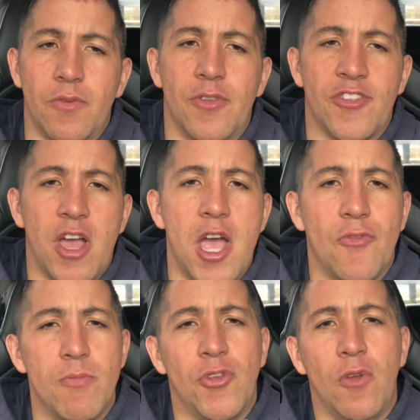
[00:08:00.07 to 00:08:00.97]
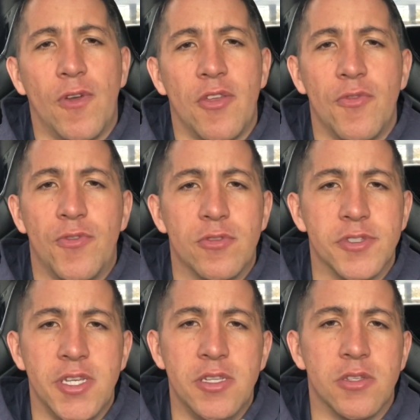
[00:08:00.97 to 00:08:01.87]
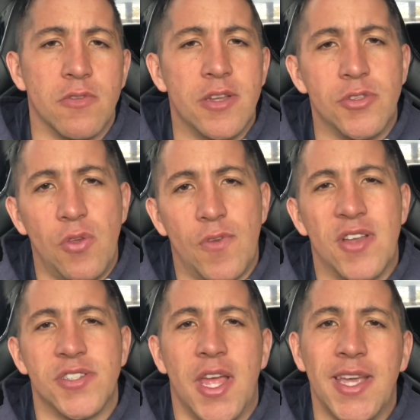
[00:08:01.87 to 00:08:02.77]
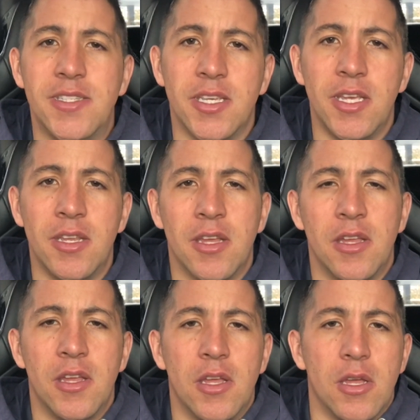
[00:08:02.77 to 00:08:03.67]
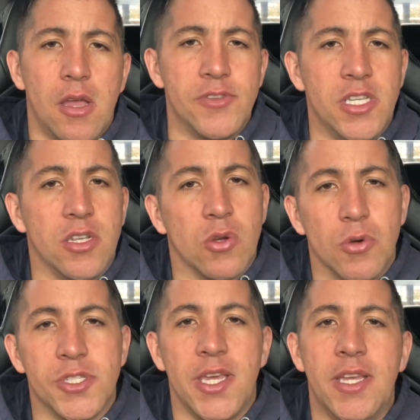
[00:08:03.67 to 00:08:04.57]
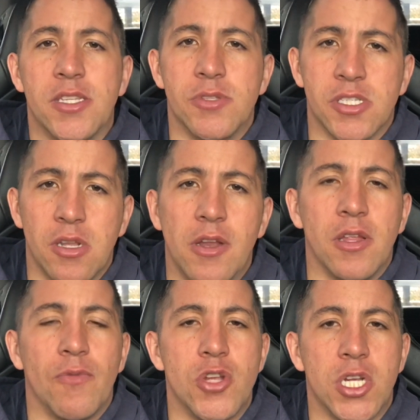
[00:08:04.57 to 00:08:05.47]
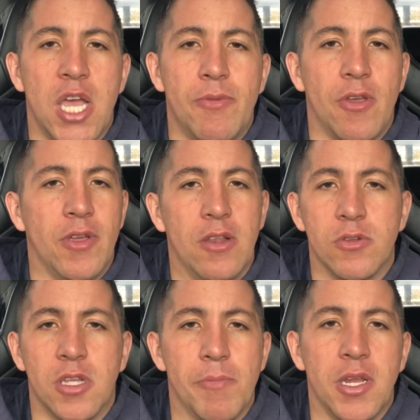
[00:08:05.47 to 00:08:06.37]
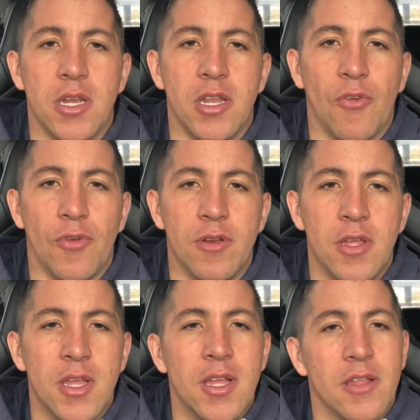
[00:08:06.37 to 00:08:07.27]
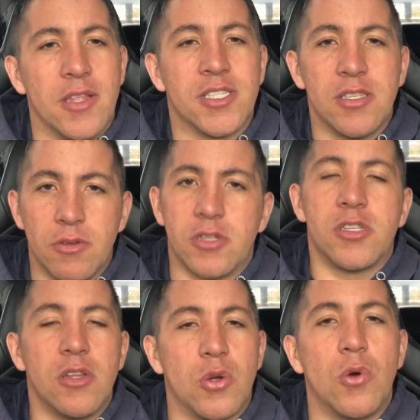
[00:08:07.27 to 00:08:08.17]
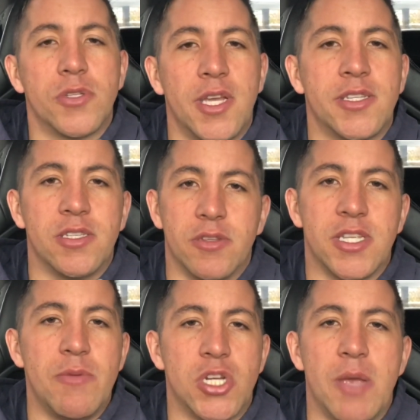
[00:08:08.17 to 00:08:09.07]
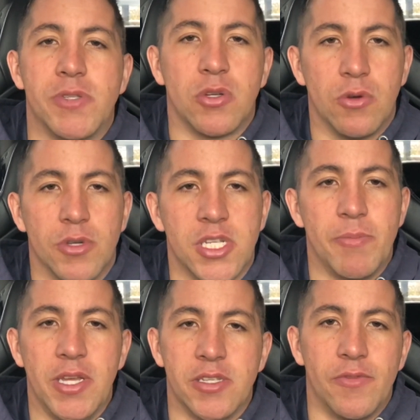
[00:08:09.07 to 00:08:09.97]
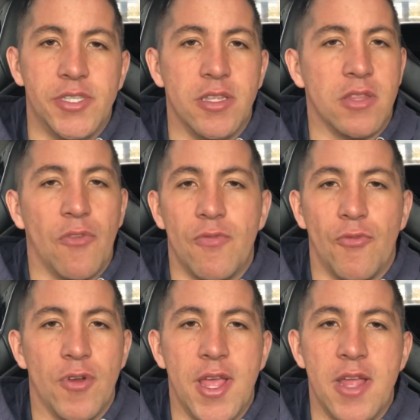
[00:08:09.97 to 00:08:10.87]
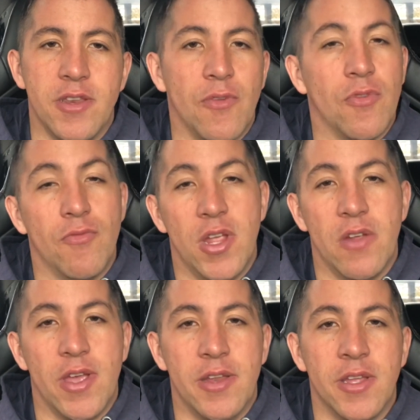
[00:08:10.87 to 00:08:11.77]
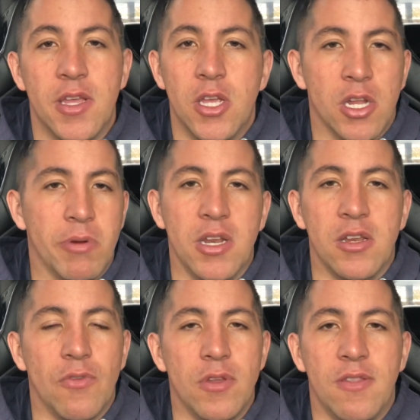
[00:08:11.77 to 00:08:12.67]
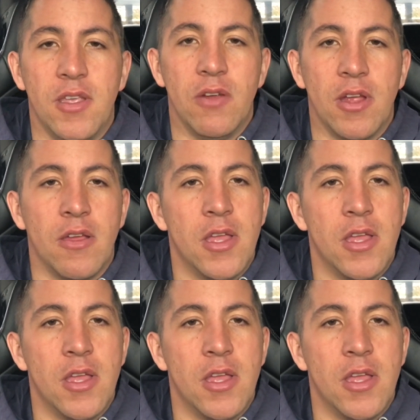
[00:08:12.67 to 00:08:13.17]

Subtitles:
started from 2014 to around 2018. Obviously it's a Corsa E, so it's a slightly different shape, so it looks completely different. It's still a Corsa, still the same shape as a Corsa, but it's obviously different front end, different rear end, completely different interior,